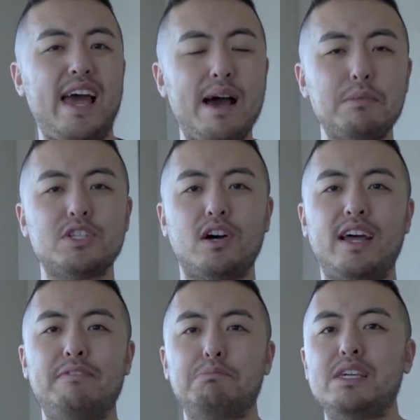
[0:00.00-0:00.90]
Amazon
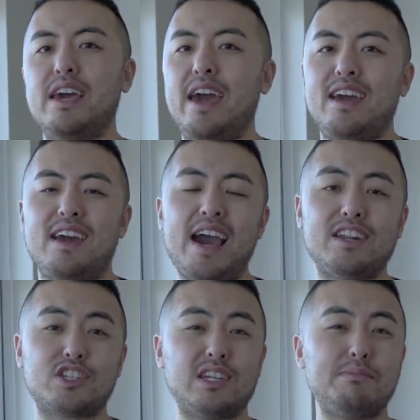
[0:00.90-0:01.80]
FBA,
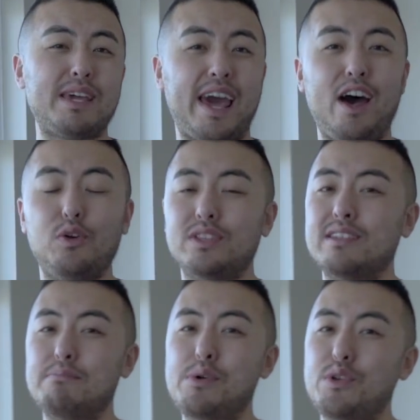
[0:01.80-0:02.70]
and it's gonna be held in
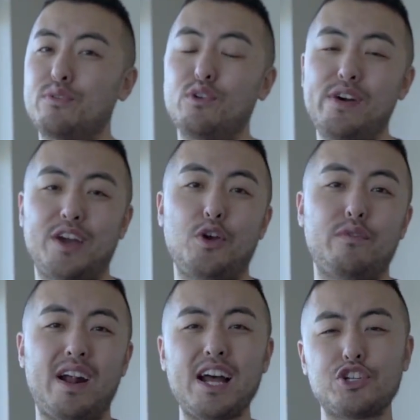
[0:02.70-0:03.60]
the beautiful
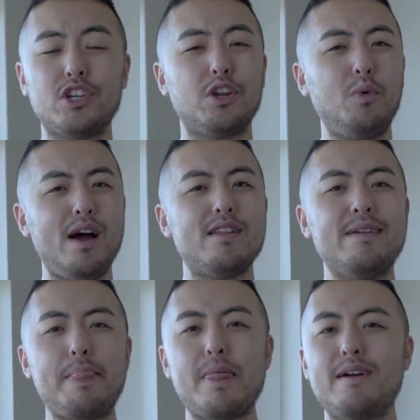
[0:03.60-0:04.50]
Vancouver. Actually, you know what?